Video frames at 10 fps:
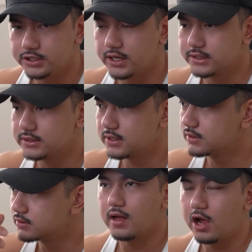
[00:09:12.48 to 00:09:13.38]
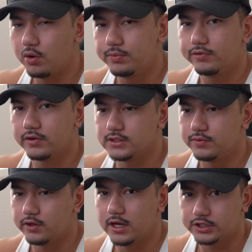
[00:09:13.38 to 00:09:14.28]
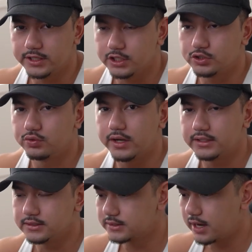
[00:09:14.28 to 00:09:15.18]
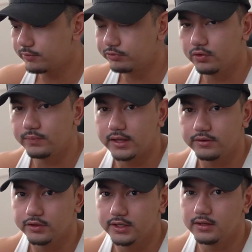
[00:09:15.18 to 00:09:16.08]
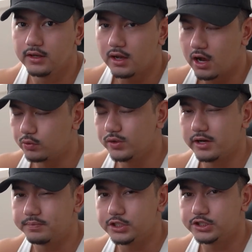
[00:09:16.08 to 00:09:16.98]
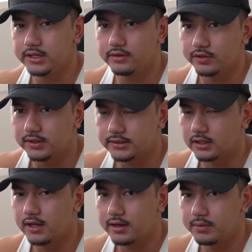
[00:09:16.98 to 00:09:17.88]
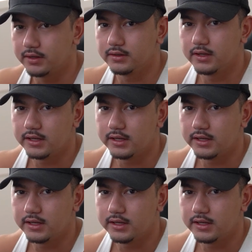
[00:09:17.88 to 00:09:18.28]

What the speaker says: each exercise. I hope you found this video educational and insightful, and if you did, I'd really appreciate it if you click that like button,